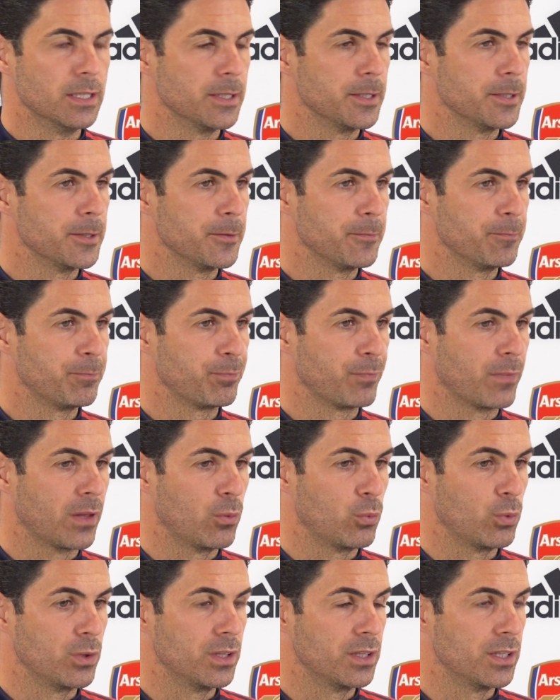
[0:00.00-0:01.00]

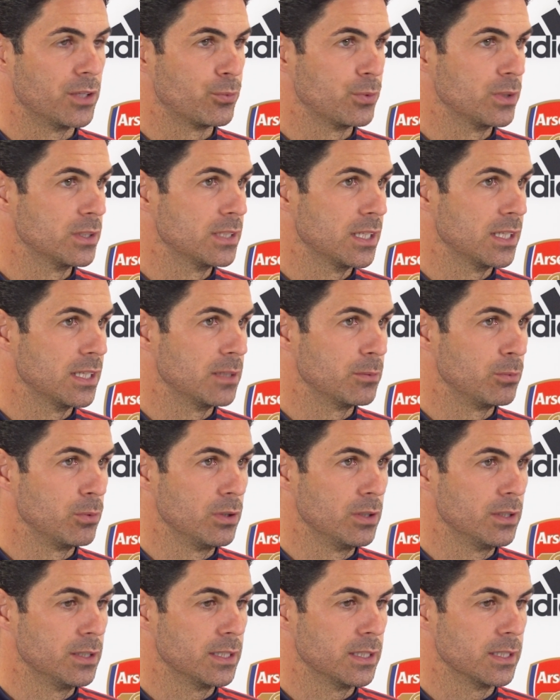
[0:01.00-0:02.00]
we didn't reach that level,